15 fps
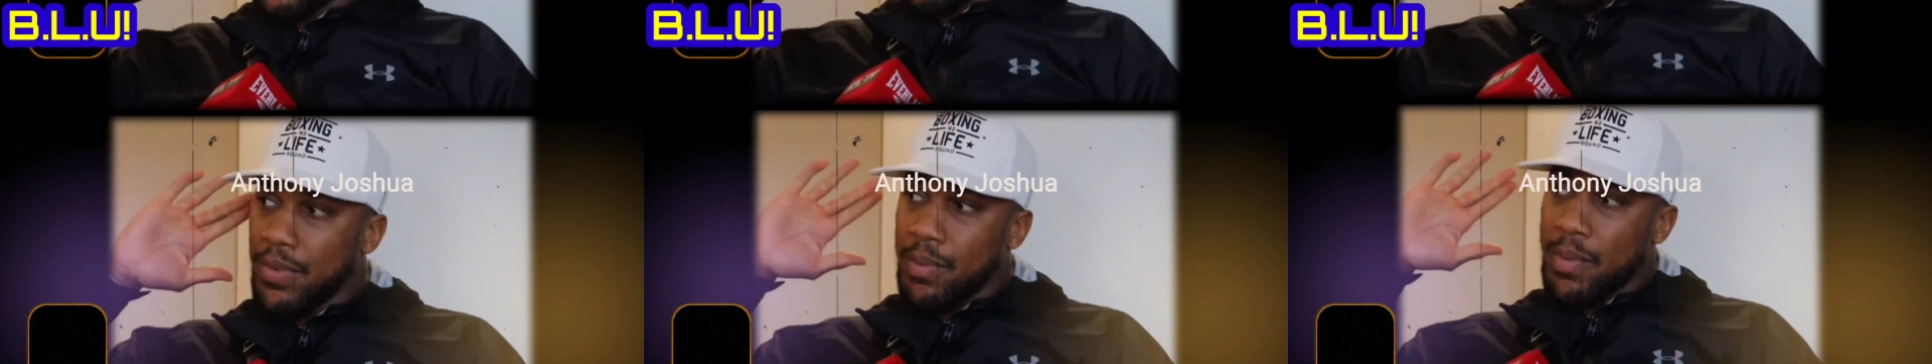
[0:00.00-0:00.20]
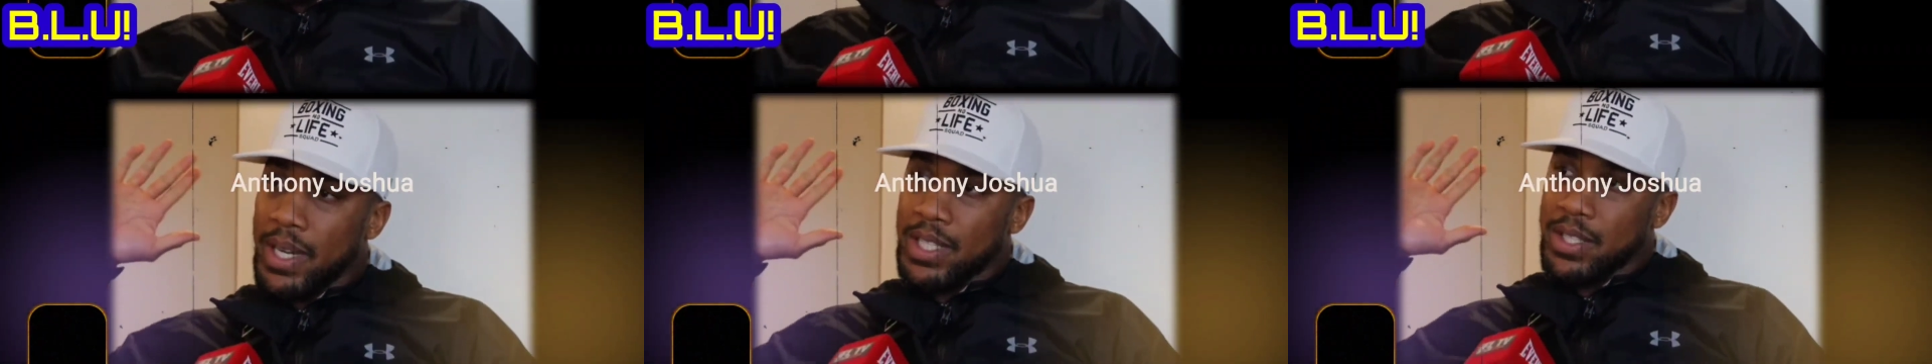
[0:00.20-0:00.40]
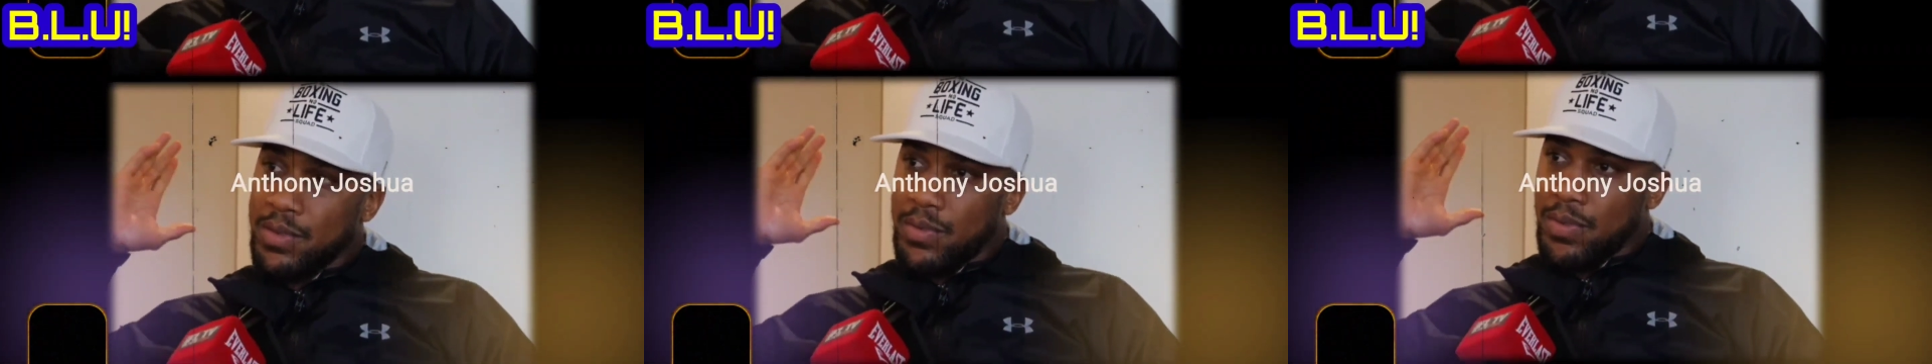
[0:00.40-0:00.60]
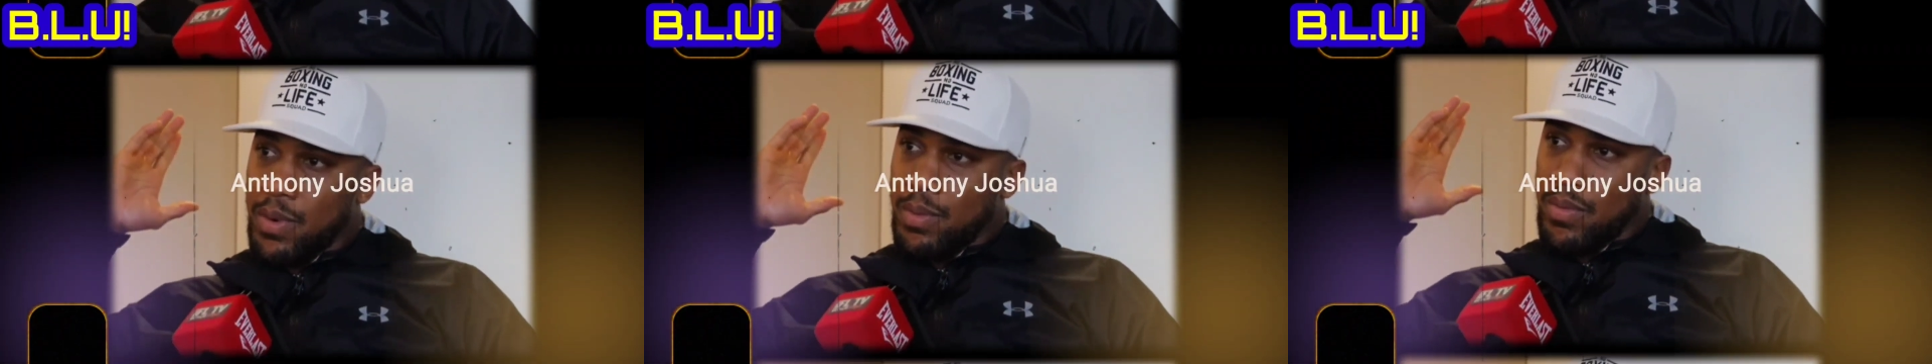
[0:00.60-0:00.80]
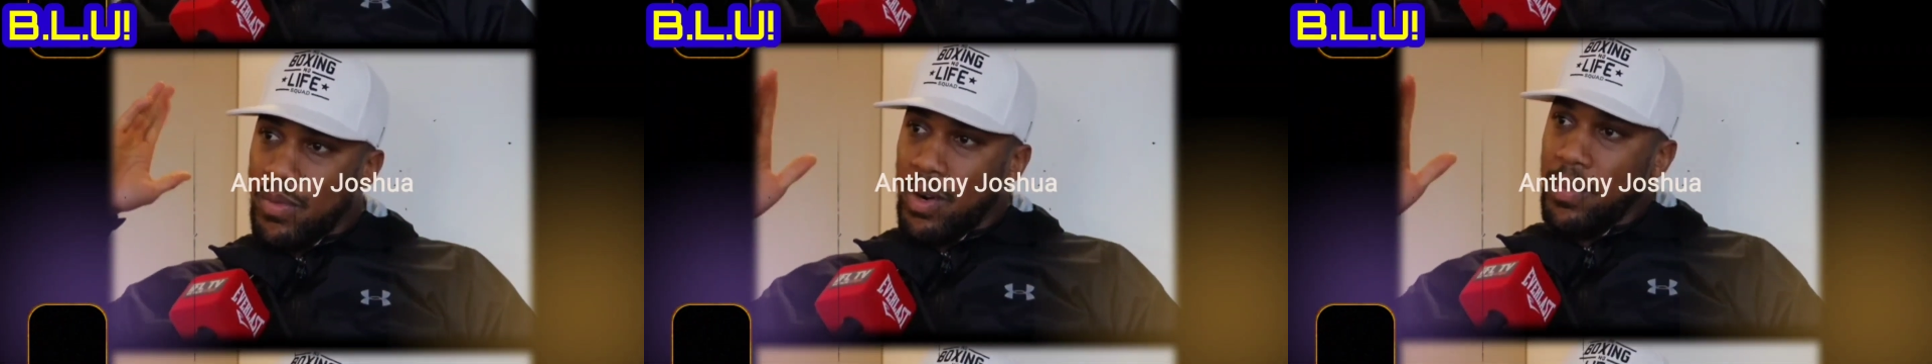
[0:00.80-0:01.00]
getting information
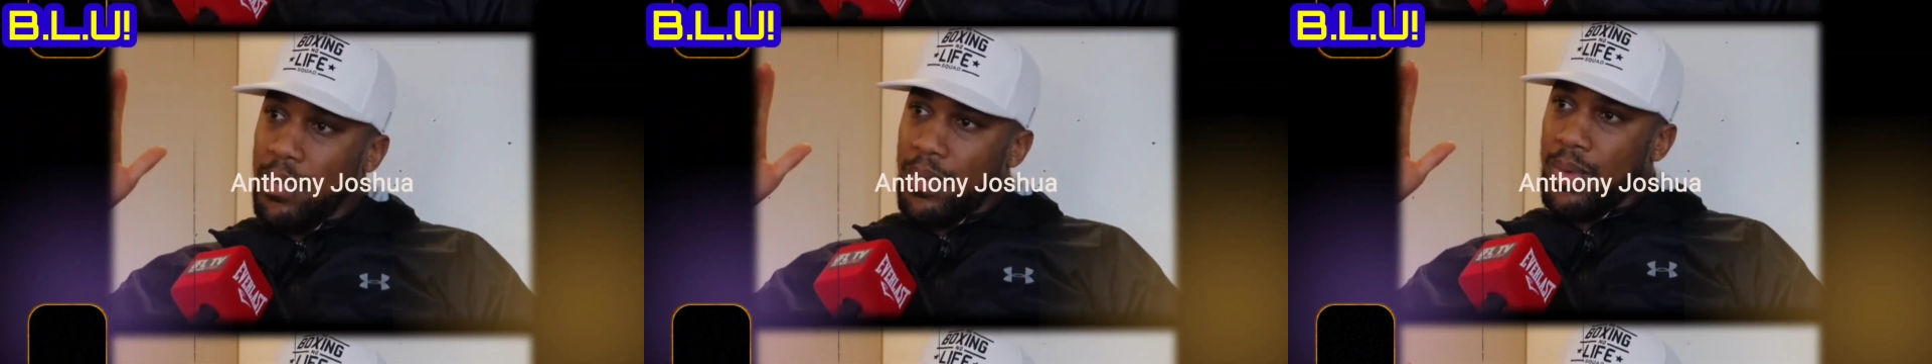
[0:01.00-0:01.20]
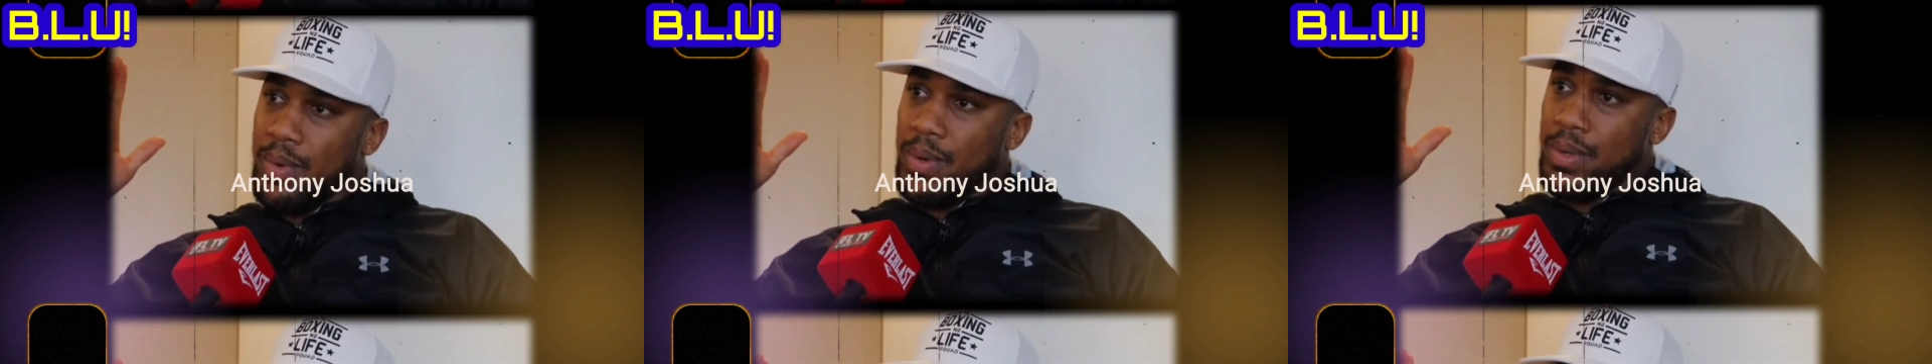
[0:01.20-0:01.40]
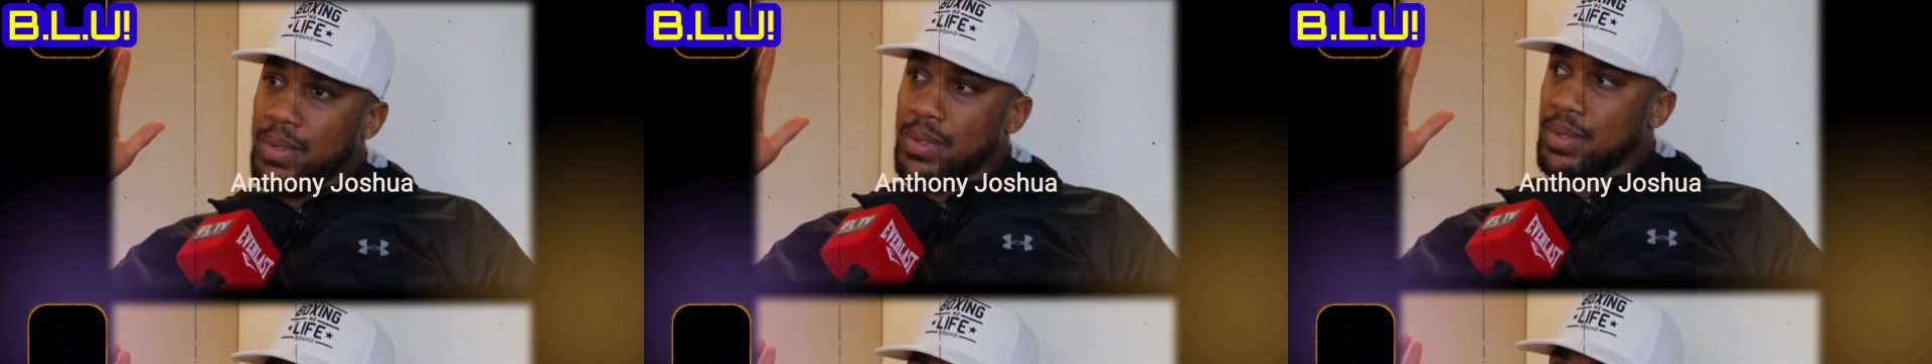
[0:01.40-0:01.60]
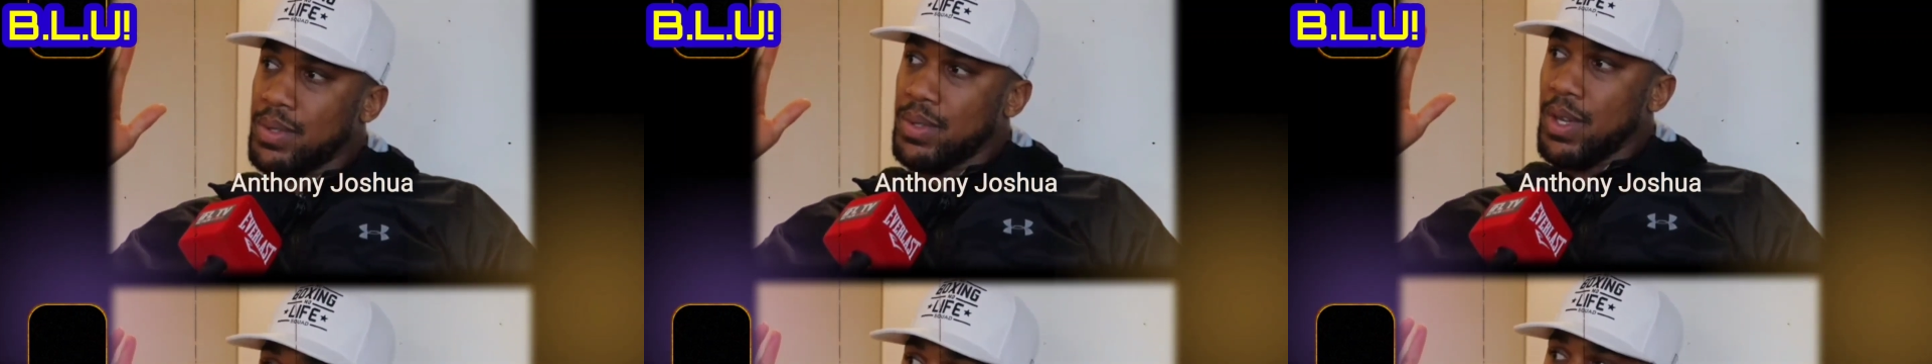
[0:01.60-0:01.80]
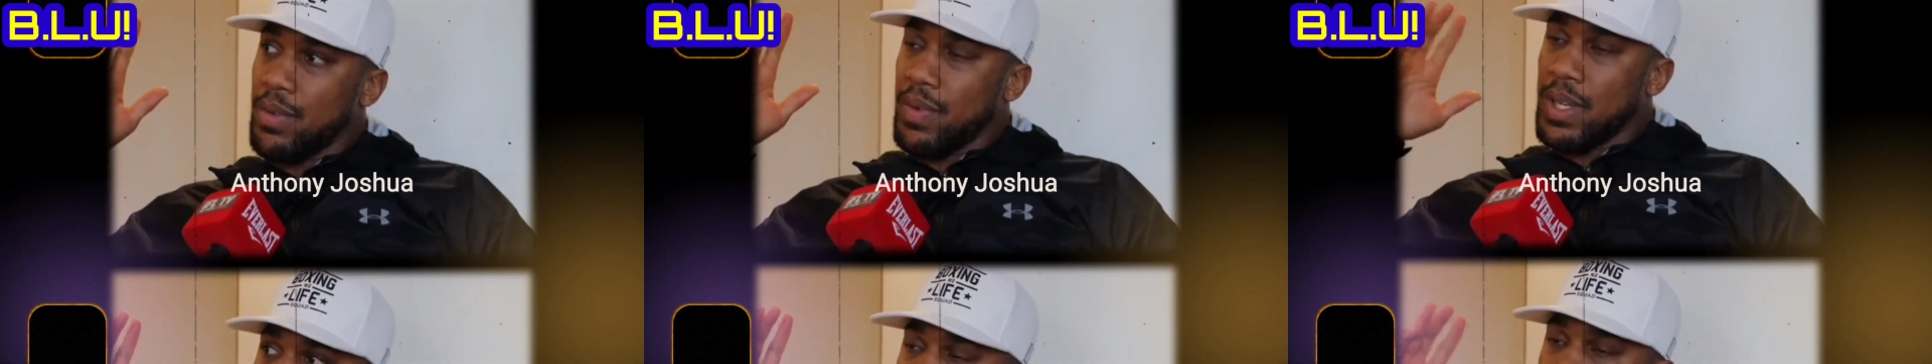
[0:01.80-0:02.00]
from Rob.
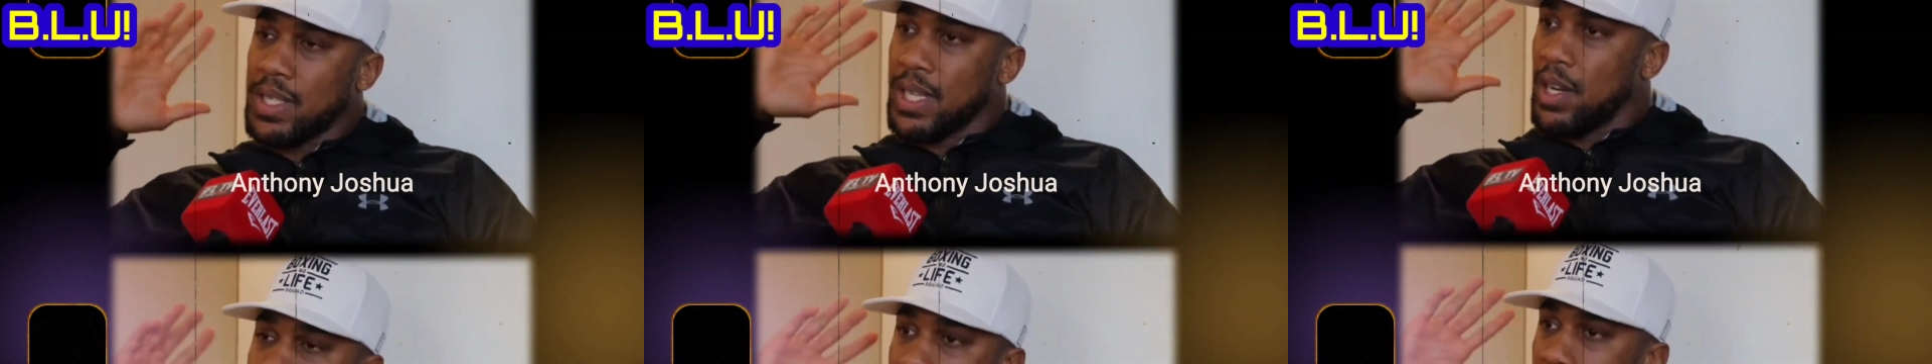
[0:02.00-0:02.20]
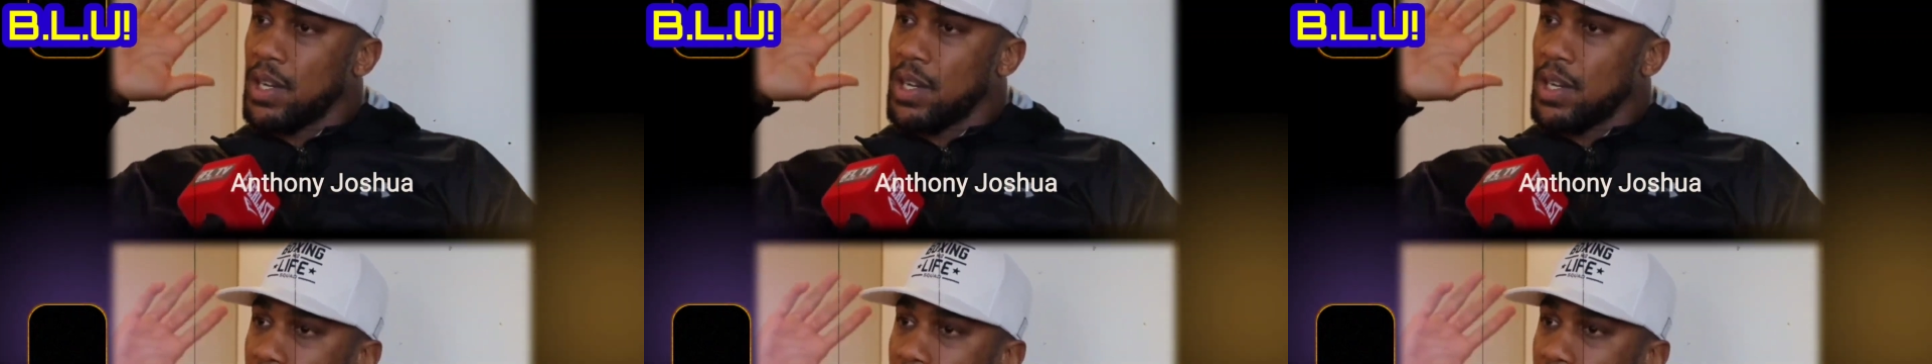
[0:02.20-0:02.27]
So if